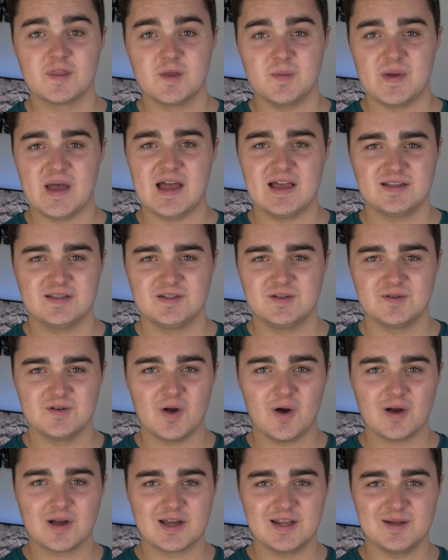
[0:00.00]
the best. You're
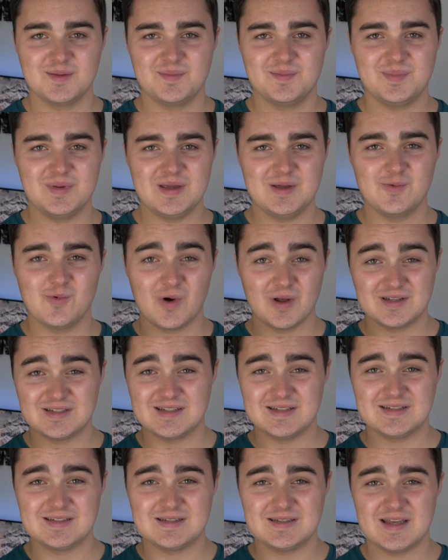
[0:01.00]
not going to be
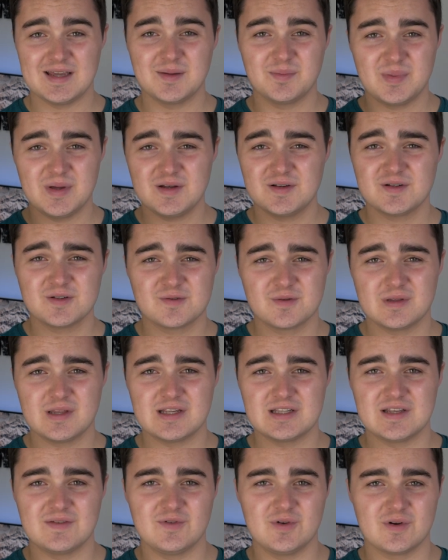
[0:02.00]
wanting to take pictures with
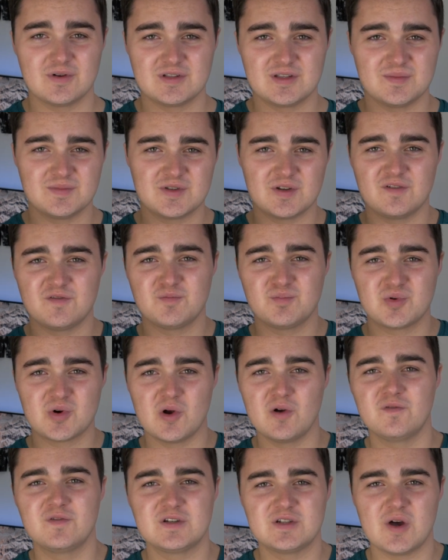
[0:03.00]
this if you're some sort of
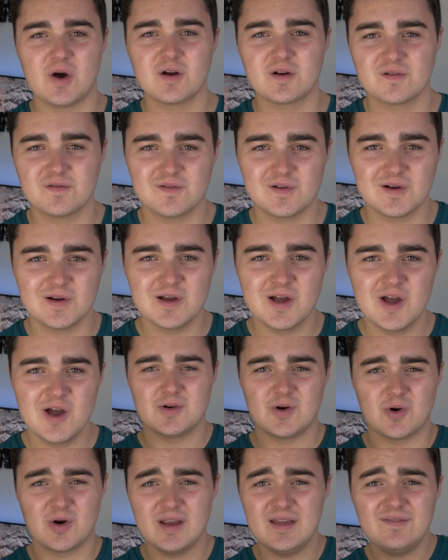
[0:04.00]
pro photographer,
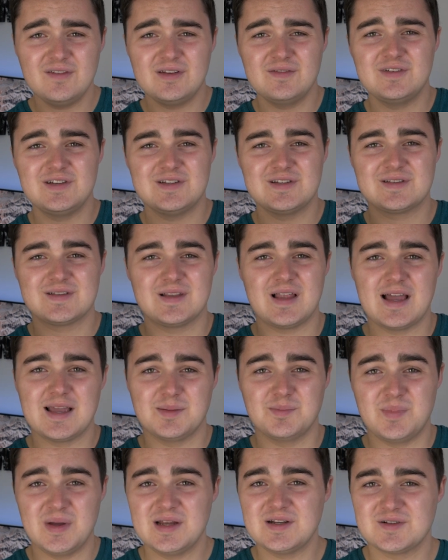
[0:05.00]
or even if you just
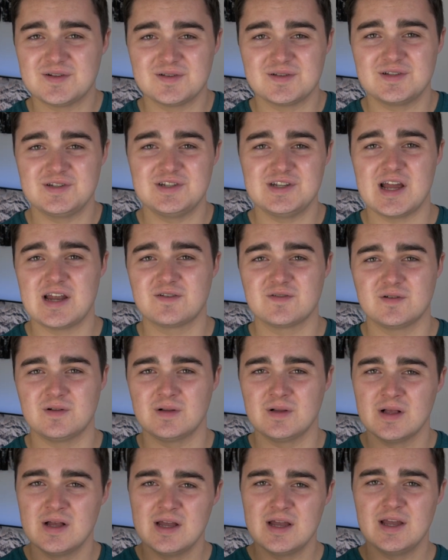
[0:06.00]
like pictures in
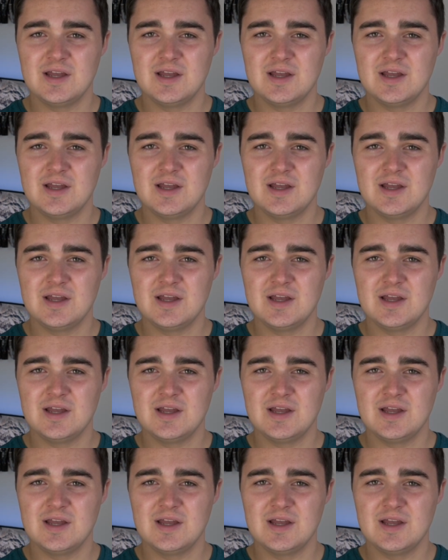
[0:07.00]
general.